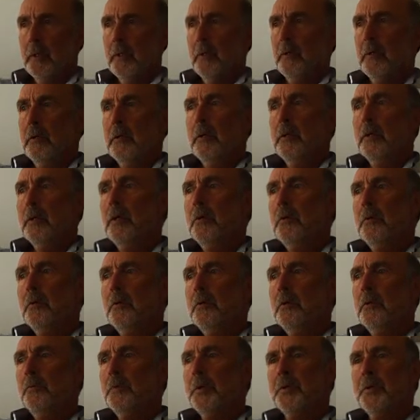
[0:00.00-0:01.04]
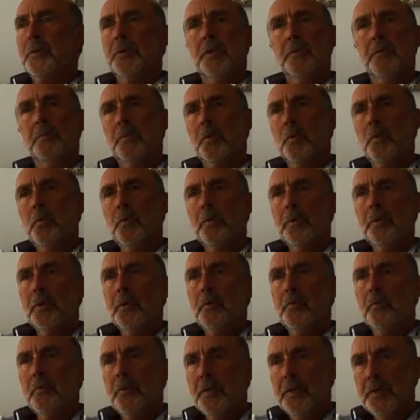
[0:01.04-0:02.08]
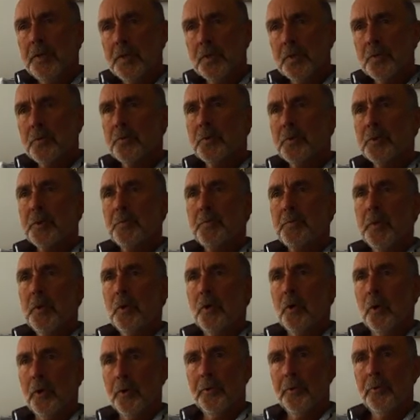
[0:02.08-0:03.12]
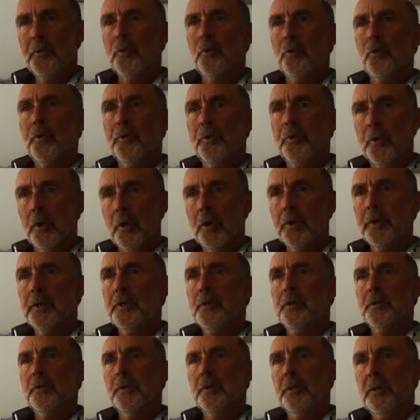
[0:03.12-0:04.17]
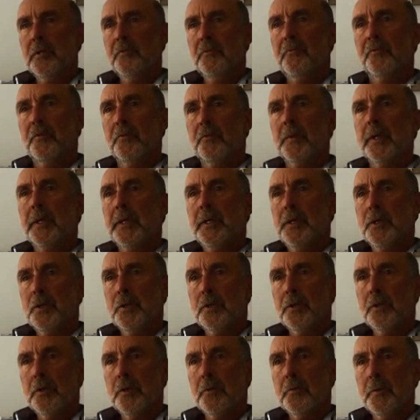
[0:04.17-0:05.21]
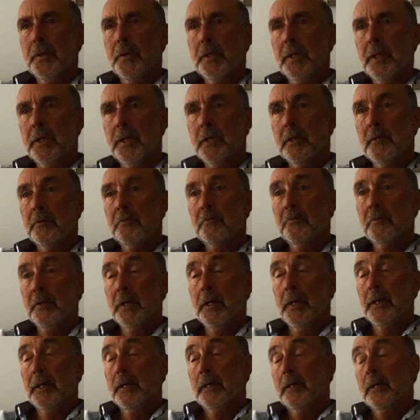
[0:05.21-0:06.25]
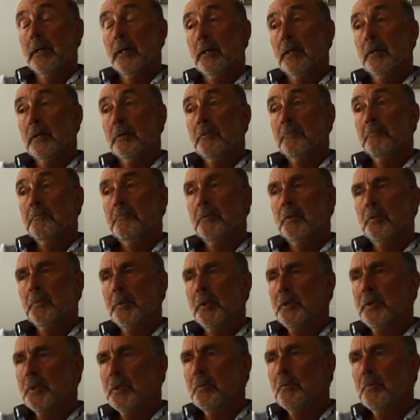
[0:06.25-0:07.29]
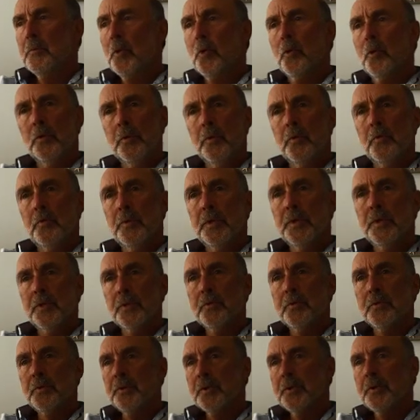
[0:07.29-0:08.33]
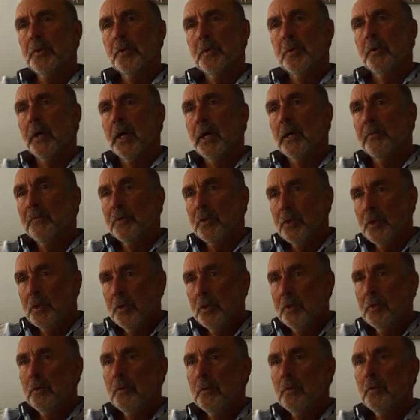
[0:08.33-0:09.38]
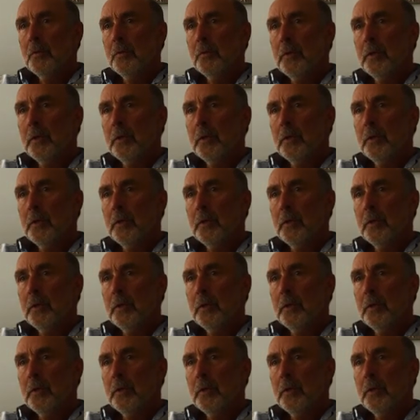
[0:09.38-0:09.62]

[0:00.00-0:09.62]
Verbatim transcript: you know, you, your most important resource beyond all the knowledge and the information that we have, um, the most important resource that you have is you.